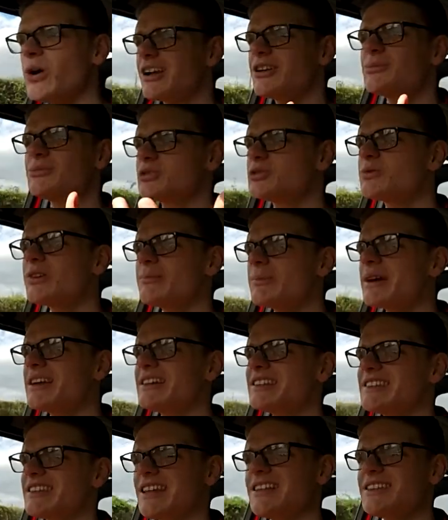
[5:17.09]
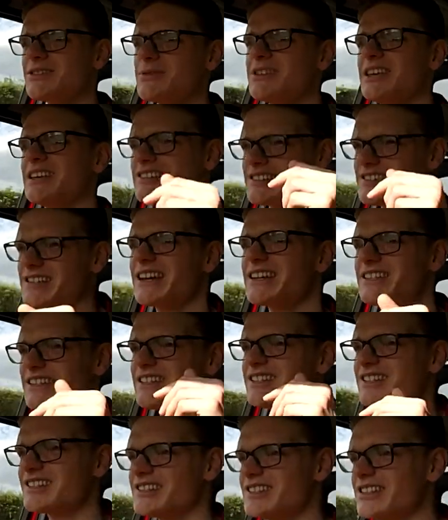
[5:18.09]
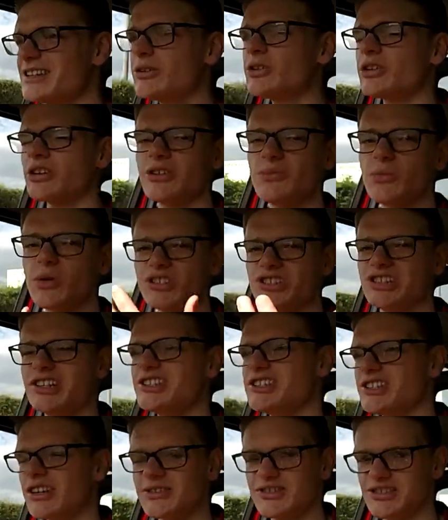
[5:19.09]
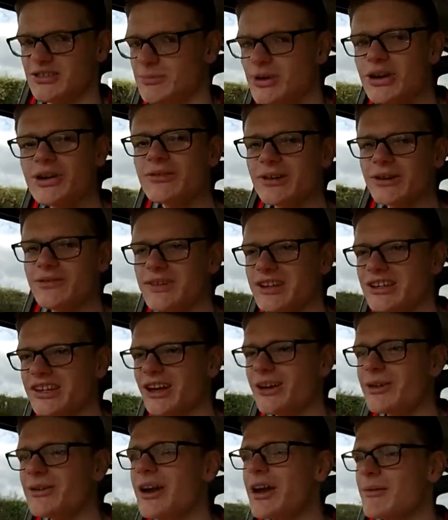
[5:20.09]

And I'm sure it makes sense when you're standing still and watching a Doug DeMuro video,